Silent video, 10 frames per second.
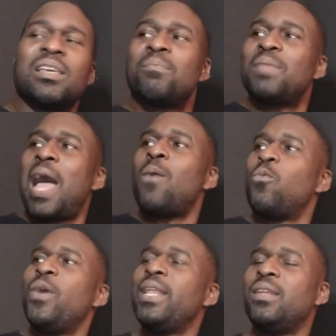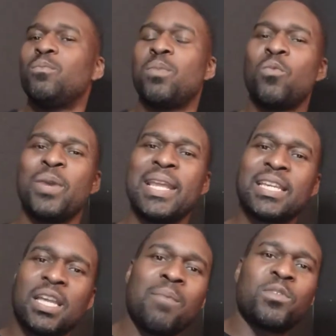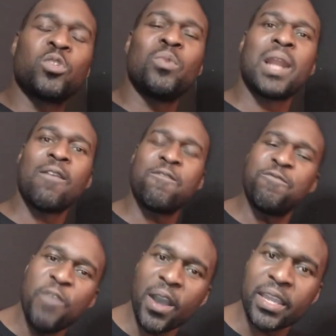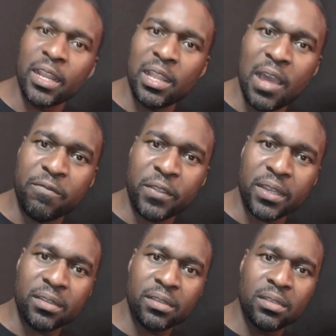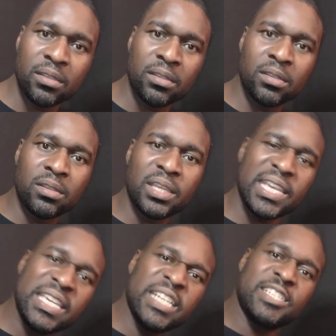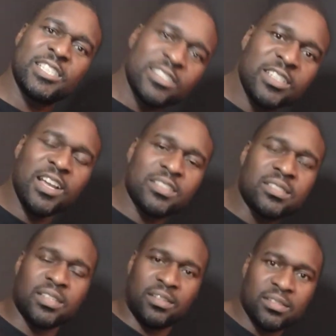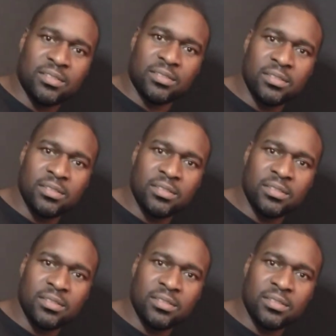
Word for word: I'm not with it, but when it comes to it, I fucking love it. It get disgusting.